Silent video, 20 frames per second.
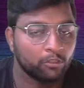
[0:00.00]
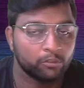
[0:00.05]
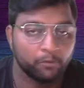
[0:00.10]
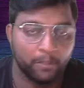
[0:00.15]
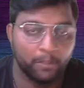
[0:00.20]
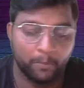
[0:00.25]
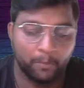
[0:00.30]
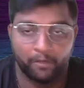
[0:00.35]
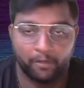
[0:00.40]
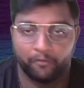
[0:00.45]
also
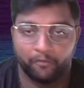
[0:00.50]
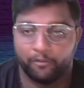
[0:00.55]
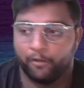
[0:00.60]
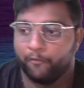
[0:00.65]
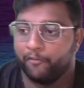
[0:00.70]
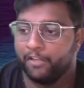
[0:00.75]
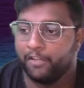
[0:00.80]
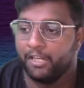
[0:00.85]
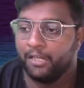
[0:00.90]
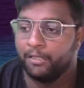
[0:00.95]
will
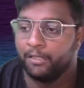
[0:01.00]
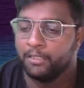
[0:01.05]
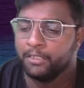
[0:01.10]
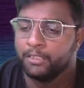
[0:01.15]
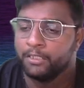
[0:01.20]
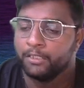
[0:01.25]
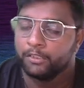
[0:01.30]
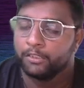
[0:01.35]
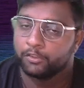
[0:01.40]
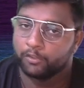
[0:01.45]
perform well.
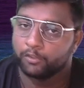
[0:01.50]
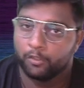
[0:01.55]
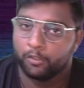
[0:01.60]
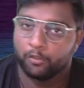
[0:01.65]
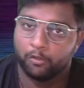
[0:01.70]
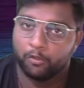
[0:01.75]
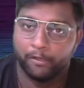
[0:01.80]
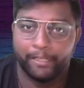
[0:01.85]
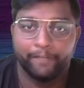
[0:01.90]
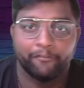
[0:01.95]
So
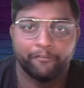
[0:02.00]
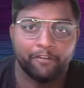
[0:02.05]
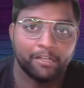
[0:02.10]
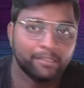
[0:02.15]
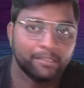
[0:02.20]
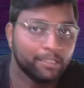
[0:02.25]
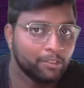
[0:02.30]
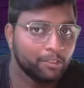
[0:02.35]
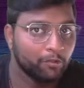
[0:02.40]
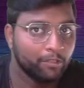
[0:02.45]
going
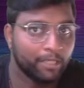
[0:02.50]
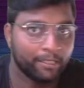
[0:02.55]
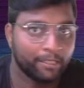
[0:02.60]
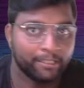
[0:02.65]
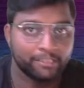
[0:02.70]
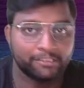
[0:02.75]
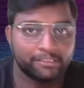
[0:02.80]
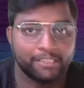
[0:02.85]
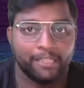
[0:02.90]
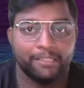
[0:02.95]
further, you will
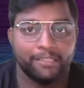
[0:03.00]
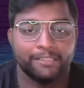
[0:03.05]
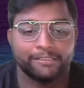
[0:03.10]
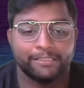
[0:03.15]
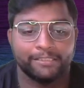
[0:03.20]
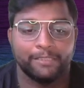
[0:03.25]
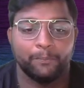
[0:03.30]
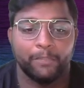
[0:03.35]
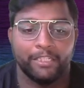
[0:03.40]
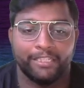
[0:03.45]
understand
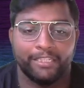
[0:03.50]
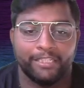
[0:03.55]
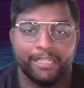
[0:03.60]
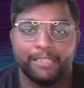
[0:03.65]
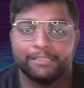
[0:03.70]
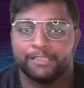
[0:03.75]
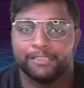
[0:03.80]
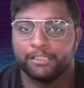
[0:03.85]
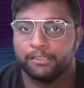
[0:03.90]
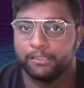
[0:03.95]
this in
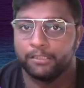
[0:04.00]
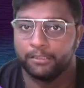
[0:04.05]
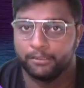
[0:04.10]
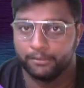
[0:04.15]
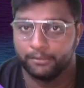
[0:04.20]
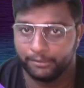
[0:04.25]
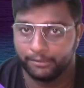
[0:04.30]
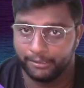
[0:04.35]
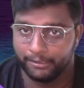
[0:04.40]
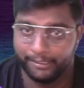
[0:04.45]

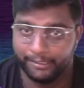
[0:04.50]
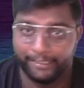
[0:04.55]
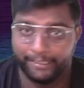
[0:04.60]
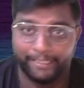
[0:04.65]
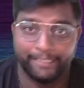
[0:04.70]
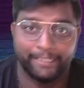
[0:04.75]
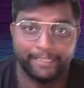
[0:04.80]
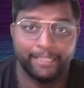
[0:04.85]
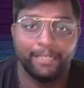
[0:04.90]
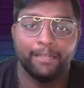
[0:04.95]

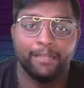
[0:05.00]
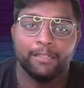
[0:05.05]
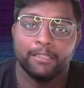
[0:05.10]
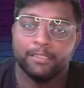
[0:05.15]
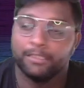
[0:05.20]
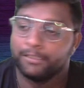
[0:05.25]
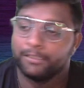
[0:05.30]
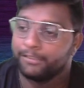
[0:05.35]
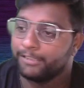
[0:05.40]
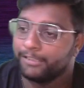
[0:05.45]
detail.
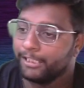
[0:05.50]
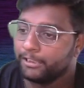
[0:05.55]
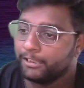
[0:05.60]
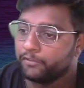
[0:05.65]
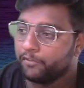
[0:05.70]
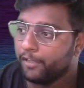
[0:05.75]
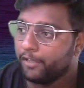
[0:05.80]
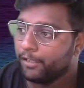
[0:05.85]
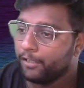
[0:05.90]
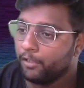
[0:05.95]
Just
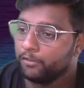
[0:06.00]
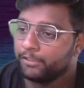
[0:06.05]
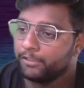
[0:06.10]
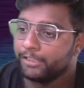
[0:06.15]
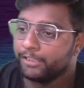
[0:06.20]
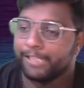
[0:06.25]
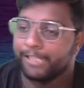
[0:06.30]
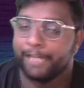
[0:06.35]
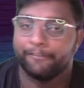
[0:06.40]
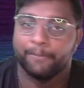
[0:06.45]
for now,
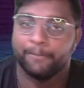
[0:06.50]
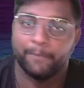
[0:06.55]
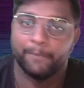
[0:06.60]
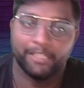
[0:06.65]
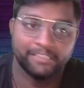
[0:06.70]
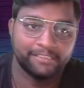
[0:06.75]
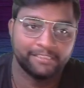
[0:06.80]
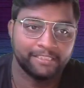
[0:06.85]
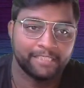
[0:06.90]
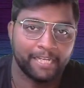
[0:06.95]
just have a
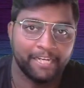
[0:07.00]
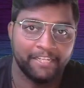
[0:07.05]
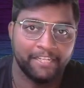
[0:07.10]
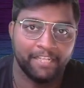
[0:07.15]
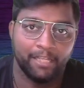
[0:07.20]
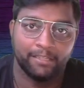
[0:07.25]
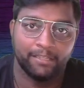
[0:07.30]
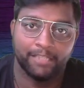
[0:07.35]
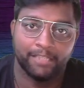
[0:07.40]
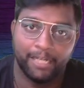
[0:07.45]
basic
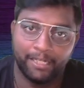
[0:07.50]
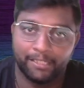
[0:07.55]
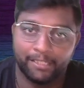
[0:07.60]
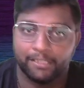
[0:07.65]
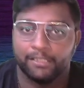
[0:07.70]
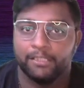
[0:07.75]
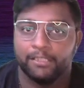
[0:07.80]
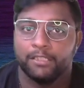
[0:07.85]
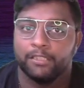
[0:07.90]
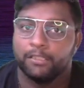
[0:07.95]
idea that
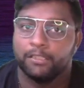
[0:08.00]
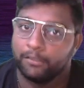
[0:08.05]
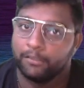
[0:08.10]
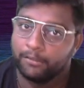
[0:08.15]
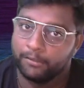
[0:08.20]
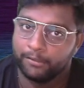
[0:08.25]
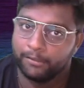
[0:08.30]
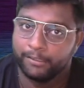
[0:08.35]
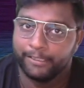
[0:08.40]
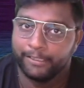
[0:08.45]

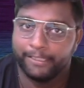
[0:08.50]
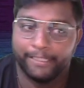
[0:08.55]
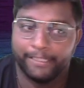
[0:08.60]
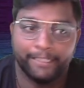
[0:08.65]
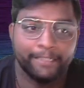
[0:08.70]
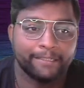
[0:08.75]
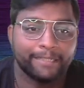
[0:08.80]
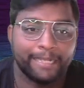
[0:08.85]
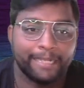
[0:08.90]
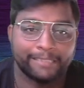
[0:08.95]

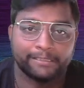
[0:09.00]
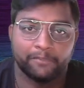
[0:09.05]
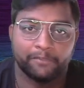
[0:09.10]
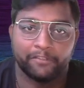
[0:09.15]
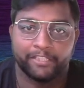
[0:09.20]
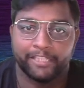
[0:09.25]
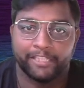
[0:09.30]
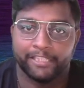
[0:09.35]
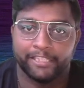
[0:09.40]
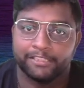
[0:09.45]
in
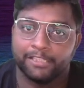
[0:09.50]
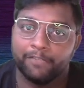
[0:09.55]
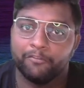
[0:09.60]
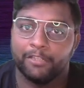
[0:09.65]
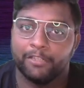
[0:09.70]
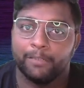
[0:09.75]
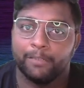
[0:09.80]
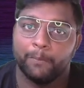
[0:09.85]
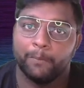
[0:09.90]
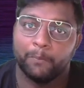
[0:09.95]
classification
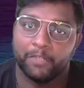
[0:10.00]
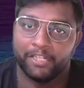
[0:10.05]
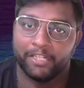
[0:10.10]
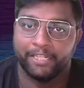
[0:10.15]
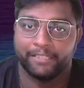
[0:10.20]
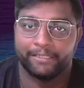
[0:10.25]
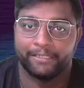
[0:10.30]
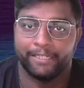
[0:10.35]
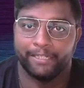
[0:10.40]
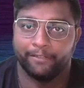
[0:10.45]
we'll be
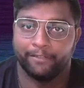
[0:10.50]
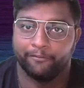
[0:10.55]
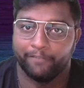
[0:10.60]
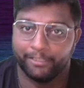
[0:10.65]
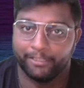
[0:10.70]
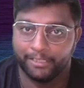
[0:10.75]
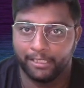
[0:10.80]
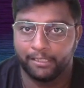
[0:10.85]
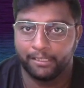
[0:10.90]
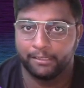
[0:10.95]
predicting
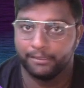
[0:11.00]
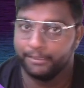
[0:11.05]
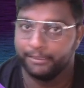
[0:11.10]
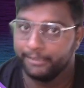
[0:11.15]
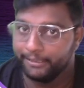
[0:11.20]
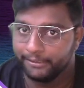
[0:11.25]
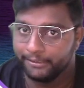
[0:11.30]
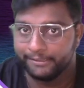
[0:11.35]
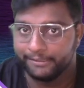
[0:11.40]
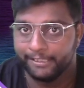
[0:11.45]
whether
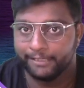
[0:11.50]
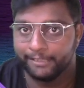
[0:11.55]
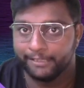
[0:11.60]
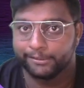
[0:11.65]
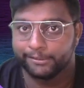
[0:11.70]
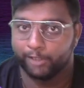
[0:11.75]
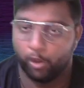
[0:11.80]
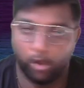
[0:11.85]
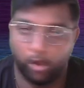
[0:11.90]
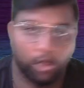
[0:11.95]
it is
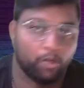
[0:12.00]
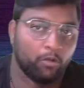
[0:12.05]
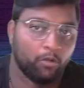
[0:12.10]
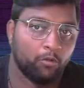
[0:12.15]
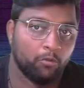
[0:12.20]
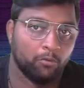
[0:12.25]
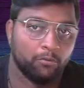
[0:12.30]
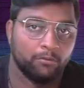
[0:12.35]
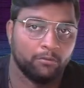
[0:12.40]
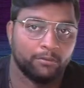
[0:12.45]
yes or
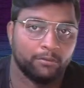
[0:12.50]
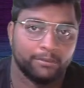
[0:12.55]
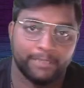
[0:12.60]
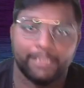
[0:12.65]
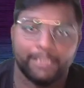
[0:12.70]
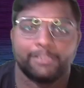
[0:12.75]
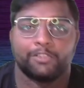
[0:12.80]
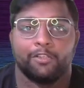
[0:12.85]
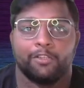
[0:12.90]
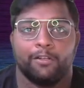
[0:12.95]
no.
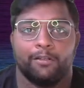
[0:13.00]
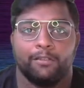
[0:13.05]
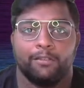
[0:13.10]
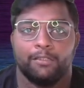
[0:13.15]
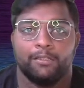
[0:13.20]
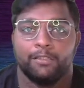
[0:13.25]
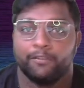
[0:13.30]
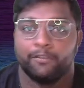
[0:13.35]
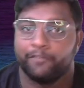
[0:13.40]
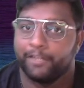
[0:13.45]
That's all.
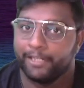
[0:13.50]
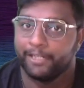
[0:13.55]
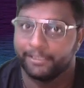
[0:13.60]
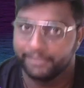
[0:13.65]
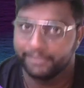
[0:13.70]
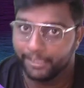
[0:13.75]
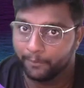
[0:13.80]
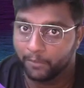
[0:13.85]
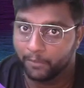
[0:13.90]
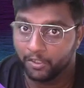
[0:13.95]
For
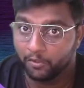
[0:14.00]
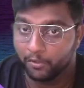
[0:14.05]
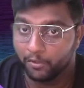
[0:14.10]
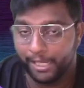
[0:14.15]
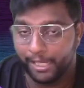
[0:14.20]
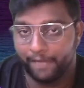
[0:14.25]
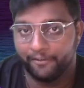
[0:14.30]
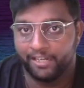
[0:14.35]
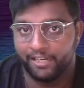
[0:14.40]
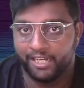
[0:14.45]
example, you
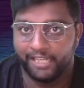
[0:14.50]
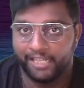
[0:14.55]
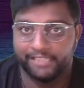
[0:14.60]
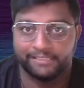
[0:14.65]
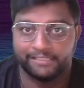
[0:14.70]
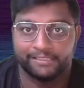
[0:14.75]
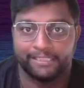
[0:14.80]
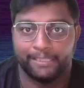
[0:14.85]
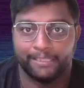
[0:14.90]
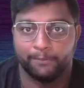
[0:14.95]
have
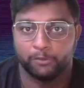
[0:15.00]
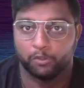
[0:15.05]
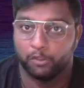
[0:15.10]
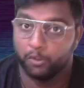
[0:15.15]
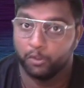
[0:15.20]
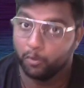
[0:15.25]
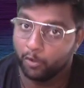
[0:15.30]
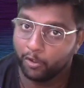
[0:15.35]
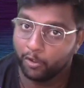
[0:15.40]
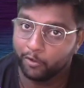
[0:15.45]
ice cream, so
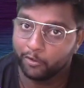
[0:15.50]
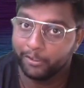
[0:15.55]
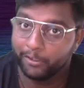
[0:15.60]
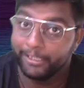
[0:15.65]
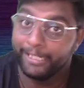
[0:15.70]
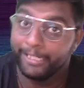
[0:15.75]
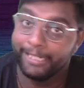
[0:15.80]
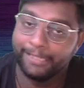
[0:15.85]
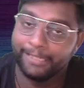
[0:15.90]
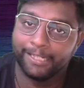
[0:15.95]
you want to
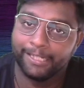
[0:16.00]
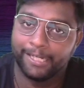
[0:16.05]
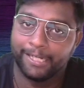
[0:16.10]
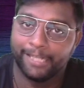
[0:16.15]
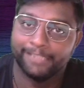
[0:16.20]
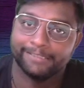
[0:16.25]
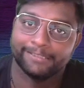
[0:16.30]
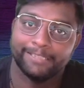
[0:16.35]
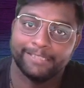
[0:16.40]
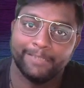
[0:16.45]
eat the
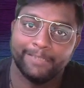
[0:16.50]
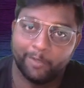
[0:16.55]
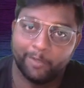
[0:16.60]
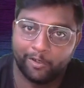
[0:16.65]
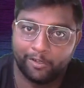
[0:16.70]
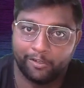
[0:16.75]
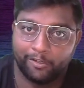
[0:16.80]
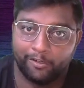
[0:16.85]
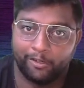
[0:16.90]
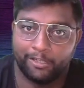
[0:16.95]
ice cream
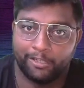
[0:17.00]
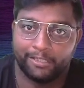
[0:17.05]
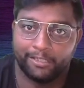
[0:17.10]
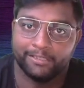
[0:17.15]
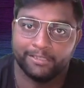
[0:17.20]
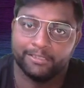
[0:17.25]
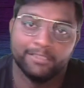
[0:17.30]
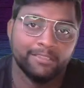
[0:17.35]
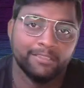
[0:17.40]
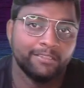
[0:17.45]
or not?
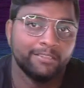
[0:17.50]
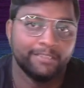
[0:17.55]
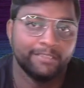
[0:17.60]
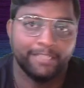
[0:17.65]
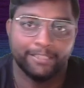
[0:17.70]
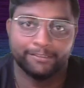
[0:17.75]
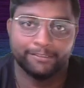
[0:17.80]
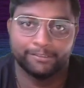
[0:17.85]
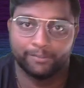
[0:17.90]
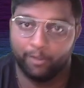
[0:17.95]

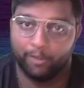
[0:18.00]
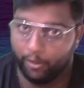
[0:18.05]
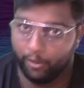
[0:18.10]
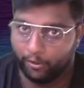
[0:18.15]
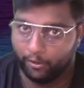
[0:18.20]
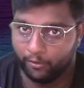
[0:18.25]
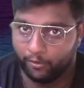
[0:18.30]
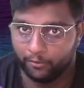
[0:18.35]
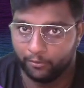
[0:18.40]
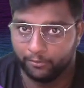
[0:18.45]
Yes
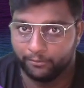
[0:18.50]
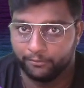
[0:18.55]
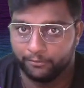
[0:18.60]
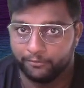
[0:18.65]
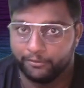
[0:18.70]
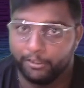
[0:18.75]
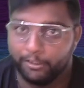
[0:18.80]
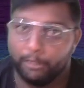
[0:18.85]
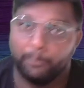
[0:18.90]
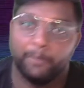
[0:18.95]
or no?
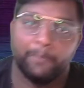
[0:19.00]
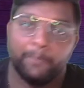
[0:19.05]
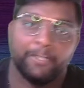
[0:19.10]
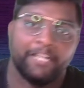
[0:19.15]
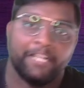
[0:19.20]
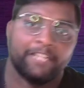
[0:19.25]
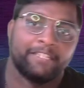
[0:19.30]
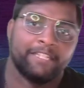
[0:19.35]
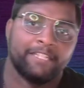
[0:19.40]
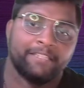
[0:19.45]
We will be
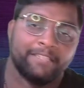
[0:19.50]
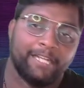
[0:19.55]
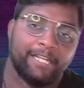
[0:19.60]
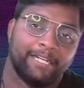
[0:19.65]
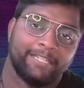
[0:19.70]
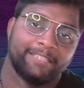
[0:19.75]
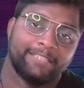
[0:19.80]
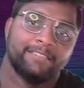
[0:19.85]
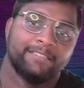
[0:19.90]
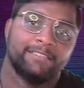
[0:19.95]
predicting
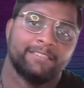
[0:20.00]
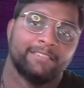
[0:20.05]
that.